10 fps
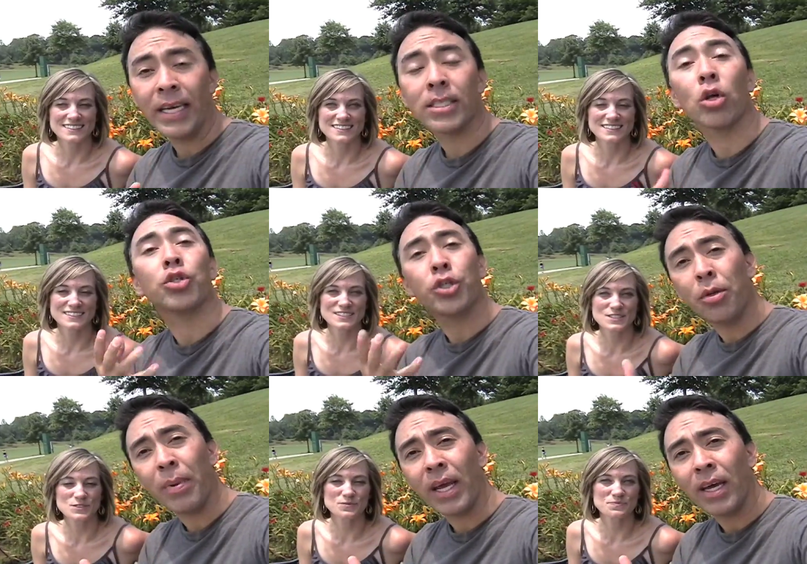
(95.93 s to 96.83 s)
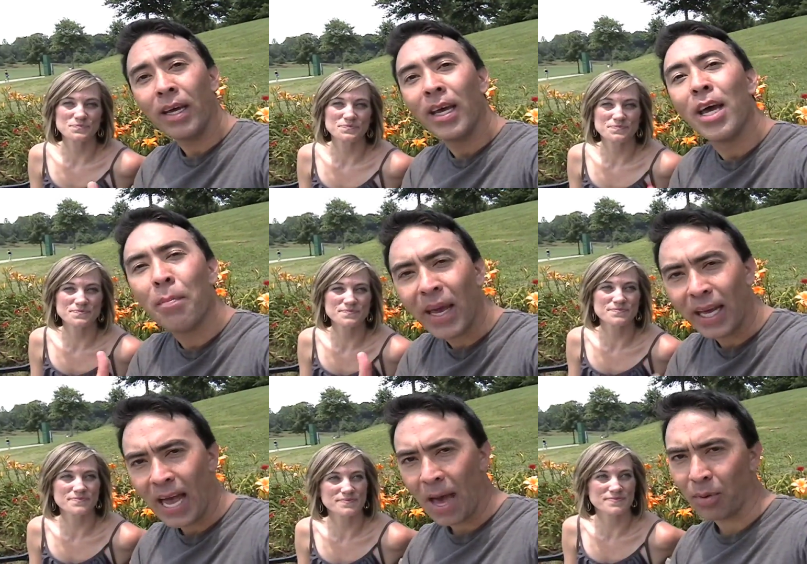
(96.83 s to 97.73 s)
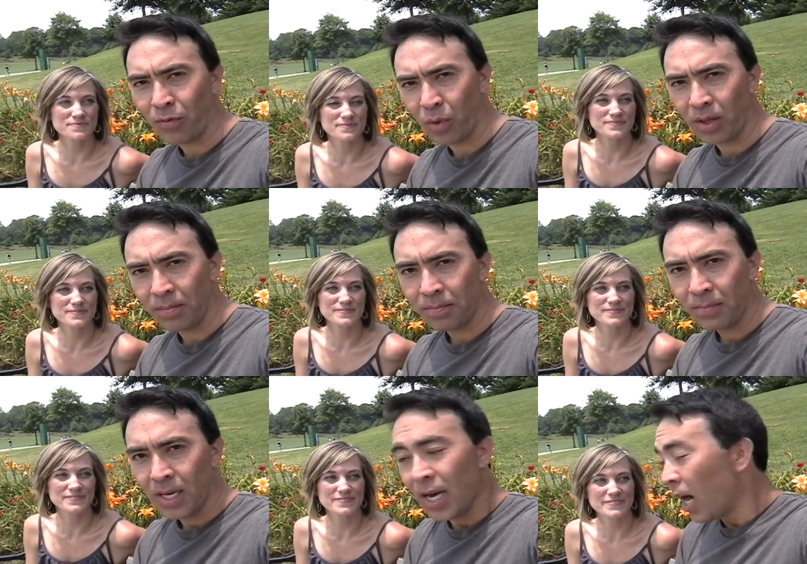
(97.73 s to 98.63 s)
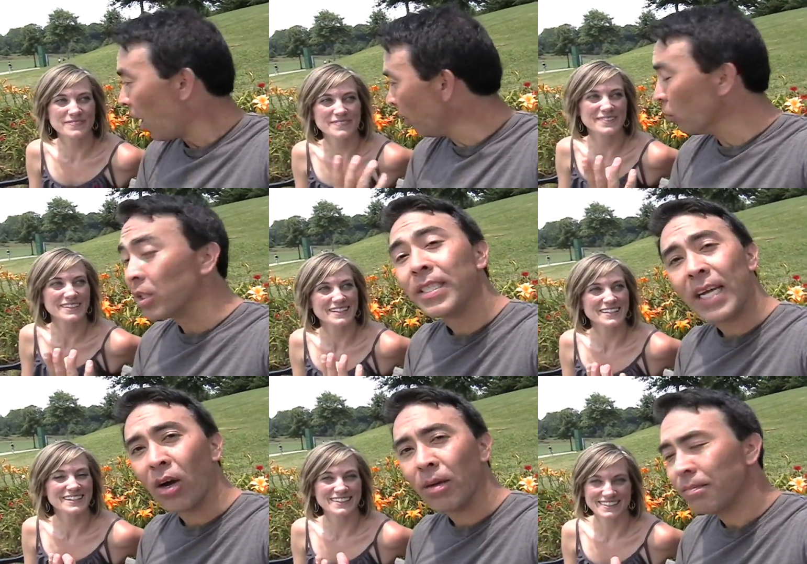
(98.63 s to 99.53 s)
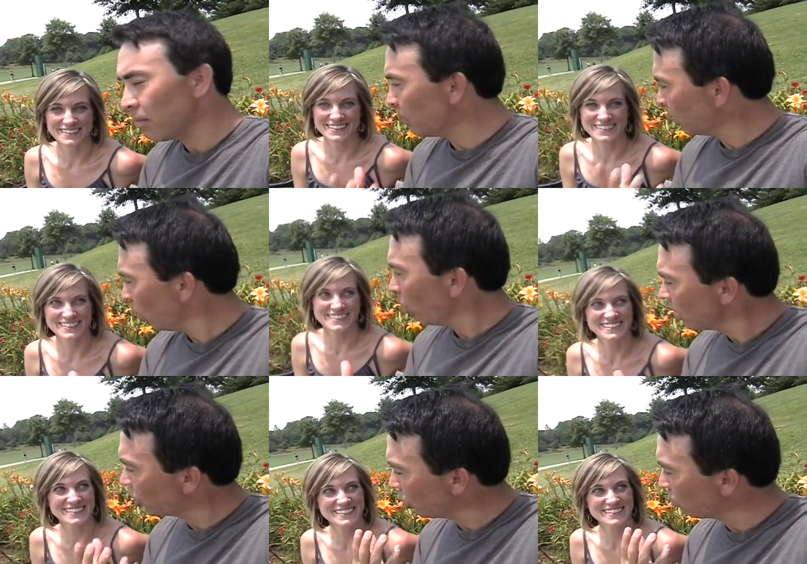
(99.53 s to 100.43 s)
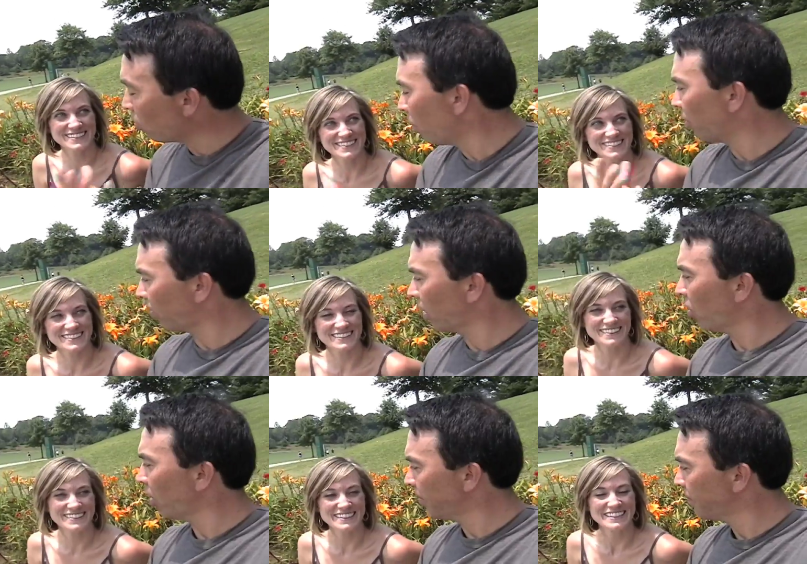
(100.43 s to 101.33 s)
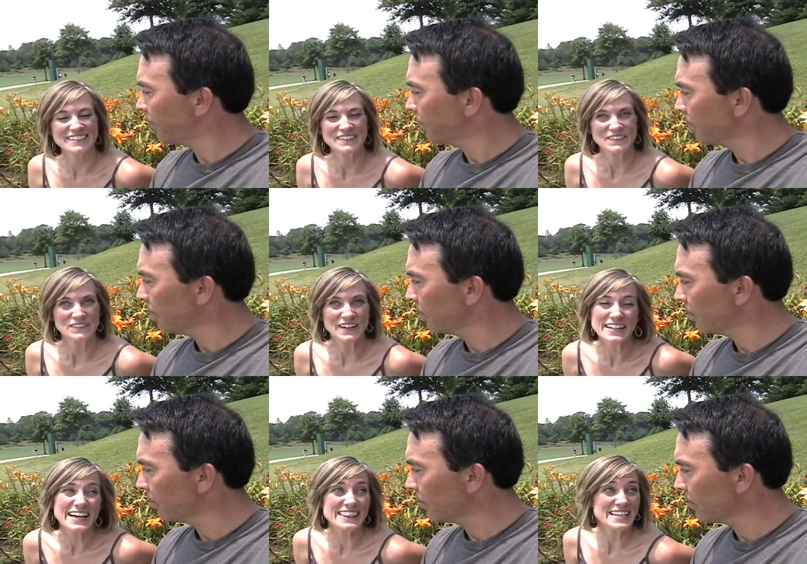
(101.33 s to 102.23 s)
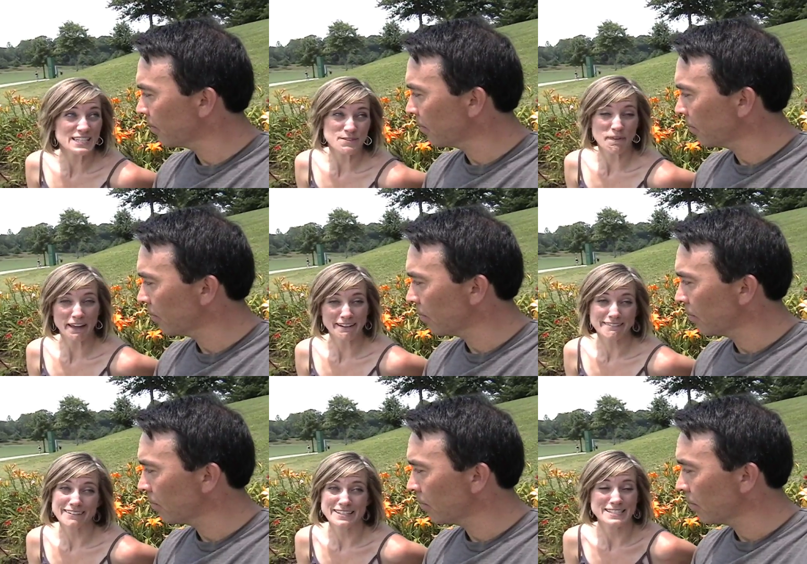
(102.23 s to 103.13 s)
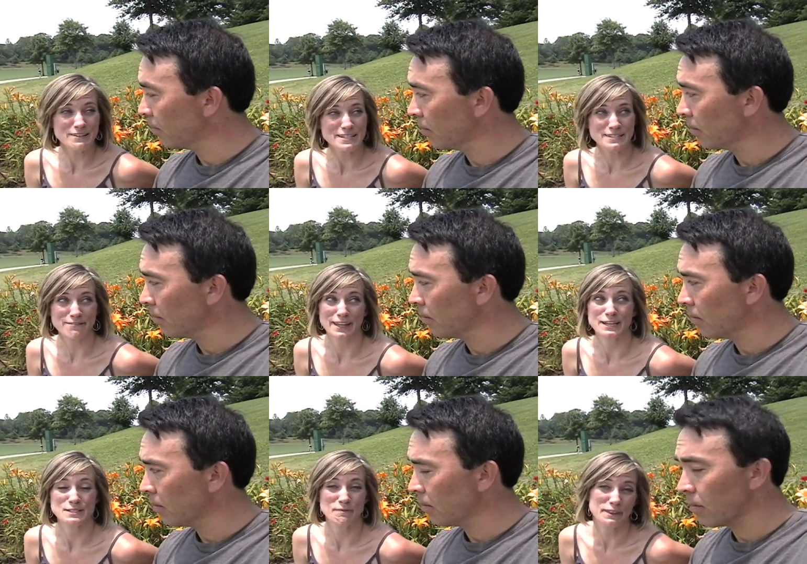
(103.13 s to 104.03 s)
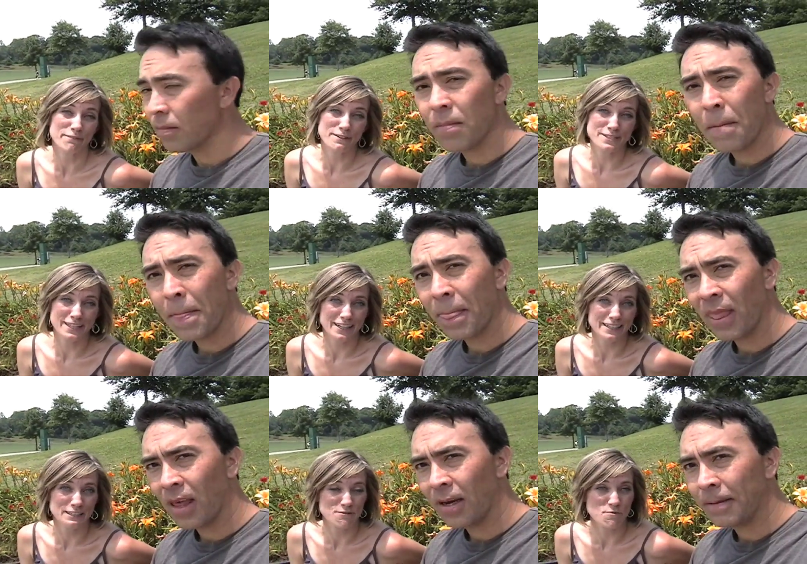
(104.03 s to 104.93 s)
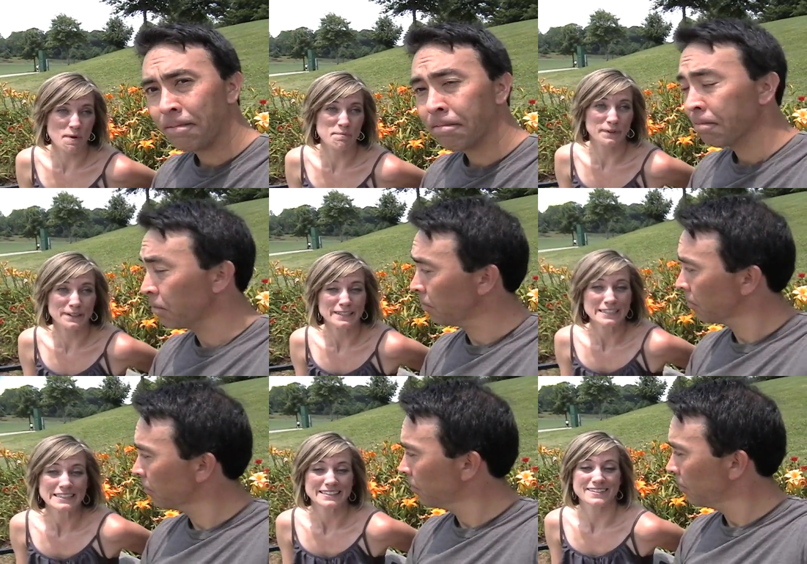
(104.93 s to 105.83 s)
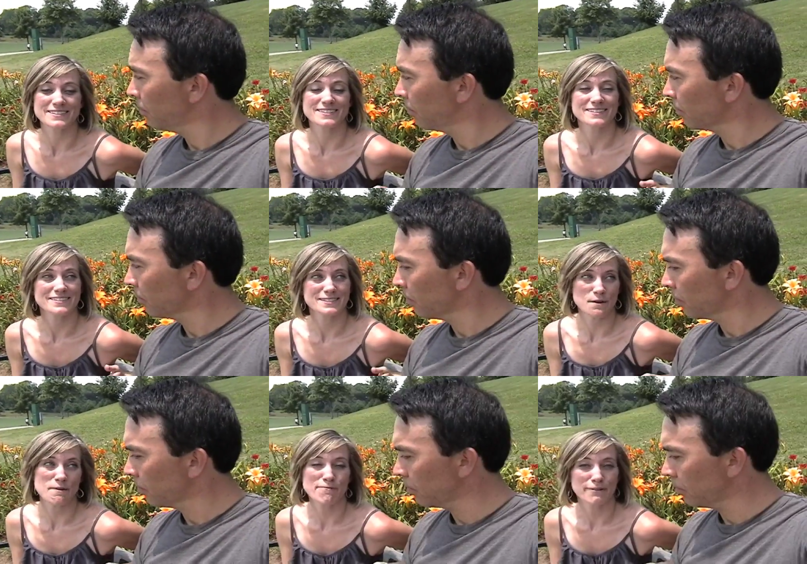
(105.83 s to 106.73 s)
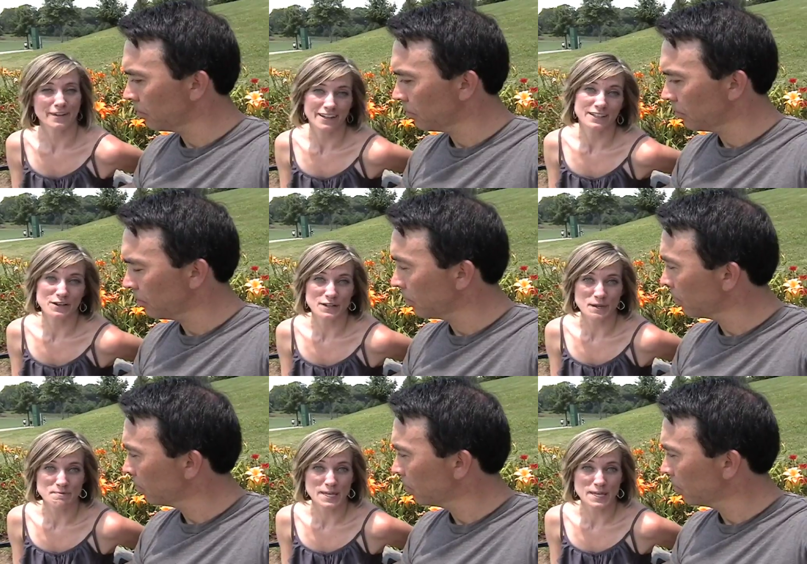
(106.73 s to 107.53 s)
Speaker 1: is or should be and make it happen for them. I'm here with Sarah. Sarah, what is your moment of clarity?
Speaker 2: Well, I think it's been a series of things, but the first thing I can remember is stepping foot on Notre Dame's